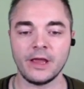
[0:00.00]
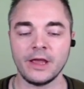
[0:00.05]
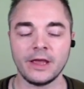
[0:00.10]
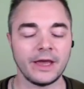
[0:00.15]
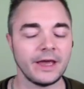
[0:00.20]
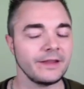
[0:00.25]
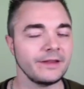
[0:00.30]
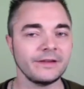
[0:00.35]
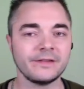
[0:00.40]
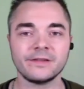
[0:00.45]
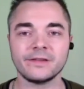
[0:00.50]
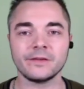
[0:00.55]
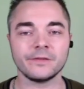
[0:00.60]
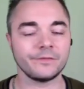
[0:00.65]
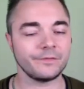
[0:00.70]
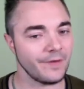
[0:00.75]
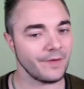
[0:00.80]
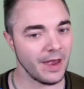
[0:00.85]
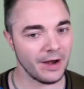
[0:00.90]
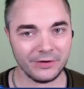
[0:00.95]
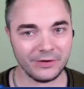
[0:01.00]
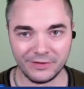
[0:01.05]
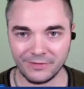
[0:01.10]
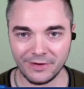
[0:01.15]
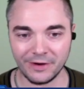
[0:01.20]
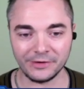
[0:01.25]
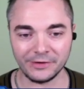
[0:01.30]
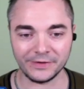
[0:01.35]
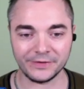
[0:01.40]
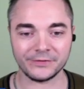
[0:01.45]
And this is a
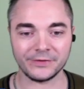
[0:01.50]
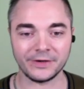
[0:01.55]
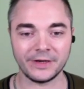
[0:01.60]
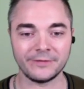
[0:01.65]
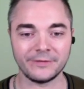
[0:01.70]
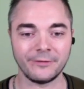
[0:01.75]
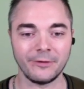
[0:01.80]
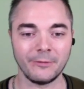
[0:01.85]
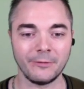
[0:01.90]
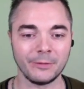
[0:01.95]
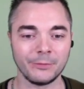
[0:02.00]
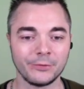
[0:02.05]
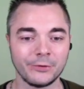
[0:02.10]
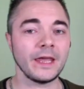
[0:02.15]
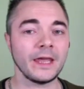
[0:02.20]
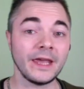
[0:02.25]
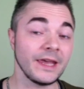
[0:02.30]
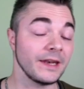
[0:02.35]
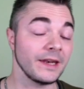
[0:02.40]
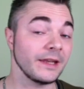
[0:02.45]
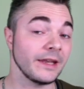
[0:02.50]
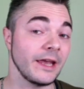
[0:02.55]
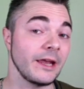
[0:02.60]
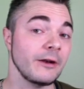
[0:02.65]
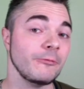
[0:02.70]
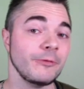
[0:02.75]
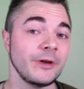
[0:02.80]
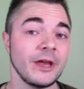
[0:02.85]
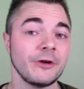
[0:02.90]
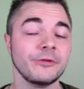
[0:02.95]
very straightforward approach, and
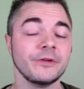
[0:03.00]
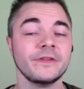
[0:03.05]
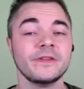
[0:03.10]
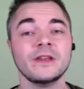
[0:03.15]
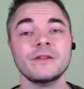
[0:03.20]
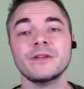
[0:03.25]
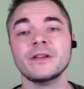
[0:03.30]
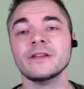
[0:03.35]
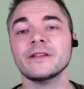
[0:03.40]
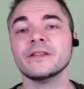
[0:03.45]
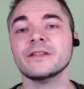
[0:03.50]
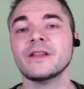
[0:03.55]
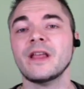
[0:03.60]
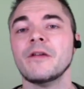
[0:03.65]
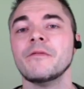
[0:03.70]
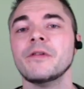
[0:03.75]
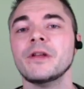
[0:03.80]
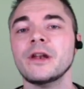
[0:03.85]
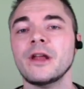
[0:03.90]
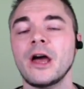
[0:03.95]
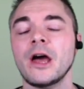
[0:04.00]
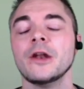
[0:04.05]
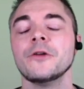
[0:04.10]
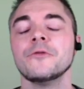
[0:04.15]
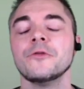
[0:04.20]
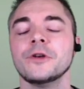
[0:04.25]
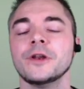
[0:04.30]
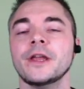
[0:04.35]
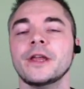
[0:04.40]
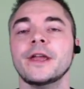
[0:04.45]
again we are receiving
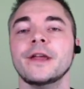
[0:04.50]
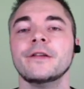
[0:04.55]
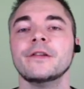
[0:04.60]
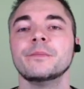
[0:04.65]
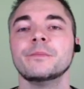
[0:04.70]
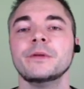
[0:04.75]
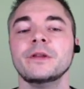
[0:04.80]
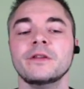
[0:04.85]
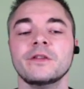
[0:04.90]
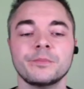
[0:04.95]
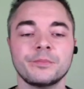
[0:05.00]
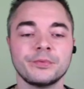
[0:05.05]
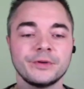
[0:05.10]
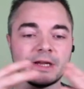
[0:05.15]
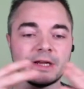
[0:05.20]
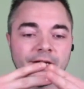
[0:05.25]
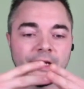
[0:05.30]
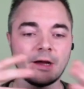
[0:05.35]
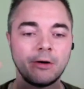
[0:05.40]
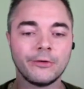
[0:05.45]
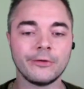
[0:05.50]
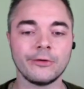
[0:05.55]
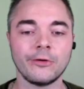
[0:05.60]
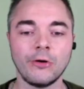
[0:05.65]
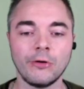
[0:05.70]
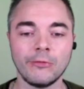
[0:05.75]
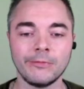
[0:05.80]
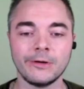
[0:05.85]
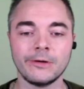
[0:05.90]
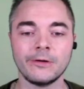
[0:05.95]
700 XP spread out
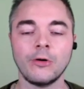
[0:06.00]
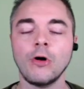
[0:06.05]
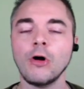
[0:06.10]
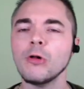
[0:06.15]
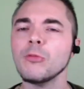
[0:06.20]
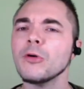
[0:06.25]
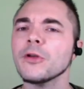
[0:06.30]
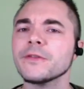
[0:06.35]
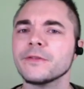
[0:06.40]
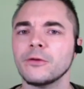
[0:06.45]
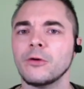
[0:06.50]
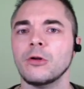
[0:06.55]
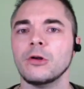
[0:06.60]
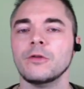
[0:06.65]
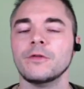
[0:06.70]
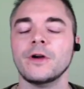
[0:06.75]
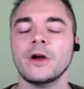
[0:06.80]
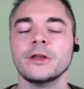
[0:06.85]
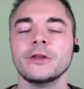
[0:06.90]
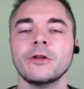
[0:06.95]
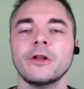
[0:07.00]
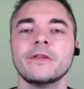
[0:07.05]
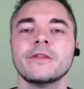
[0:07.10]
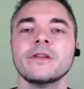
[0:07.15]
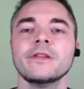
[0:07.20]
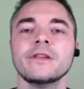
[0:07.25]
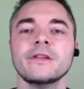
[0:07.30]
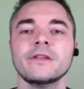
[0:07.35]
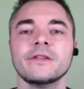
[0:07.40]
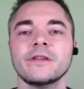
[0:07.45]
over almost all of our units.
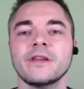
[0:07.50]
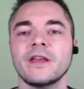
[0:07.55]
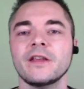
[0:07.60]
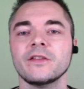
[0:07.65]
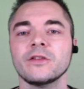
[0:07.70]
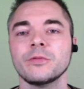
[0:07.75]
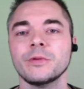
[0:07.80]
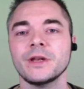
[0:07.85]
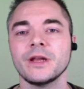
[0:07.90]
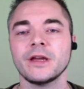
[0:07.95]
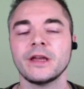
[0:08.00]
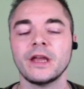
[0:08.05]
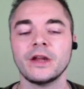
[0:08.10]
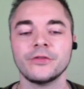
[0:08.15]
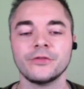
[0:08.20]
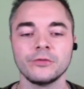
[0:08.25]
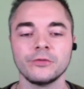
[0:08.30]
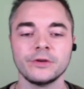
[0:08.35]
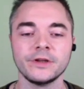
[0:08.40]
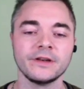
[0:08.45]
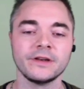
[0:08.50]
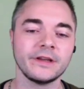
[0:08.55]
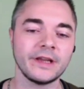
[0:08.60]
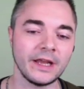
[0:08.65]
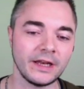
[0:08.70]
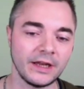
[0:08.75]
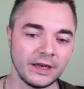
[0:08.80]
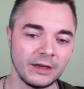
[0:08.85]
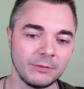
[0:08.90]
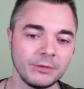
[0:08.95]
In this case Queen Akeshru didn't
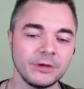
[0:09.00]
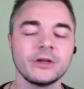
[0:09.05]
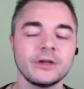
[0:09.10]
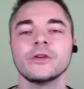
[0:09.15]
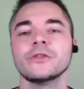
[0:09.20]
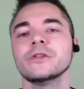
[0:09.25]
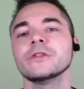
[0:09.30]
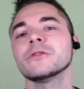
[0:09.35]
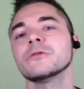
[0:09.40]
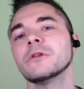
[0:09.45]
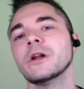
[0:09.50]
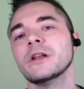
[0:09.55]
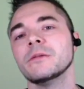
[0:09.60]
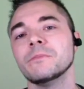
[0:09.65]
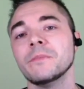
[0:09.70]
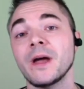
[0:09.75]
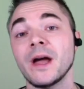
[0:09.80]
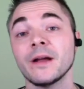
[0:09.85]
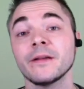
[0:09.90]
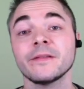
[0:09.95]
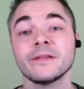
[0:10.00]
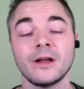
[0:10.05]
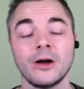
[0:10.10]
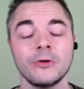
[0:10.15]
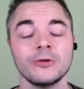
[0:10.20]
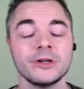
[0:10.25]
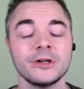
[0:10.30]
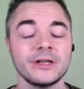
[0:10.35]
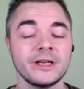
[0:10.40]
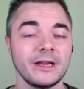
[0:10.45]
get any because she's already maxed
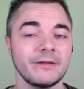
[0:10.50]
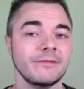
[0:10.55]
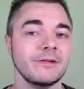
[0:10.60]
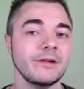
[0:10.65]
out at level